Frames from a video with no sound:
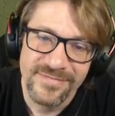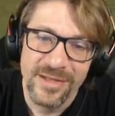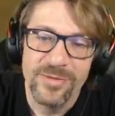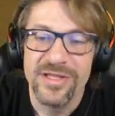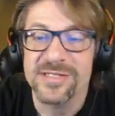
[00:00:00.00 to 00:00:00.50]

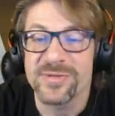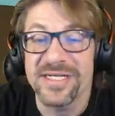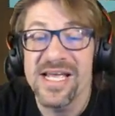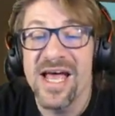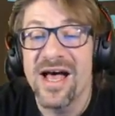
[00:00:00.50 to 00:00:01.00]
put it this way,
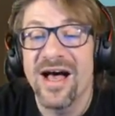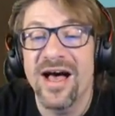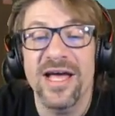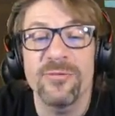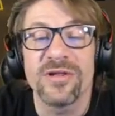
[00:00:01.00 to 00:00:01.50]

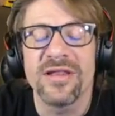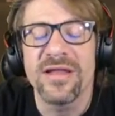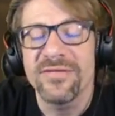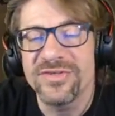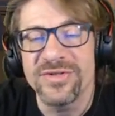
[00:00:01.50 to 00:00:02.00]
I would
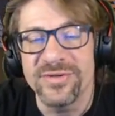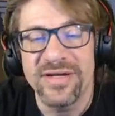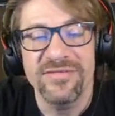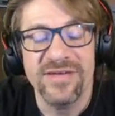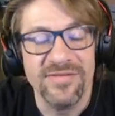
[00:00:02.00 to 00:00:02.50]
love to.
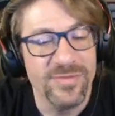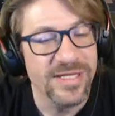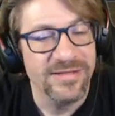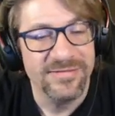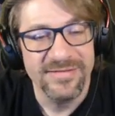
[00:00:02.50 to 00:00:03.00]
I've, I've
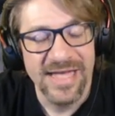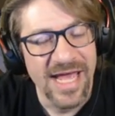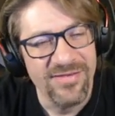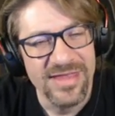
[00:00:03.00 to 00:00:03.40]
been having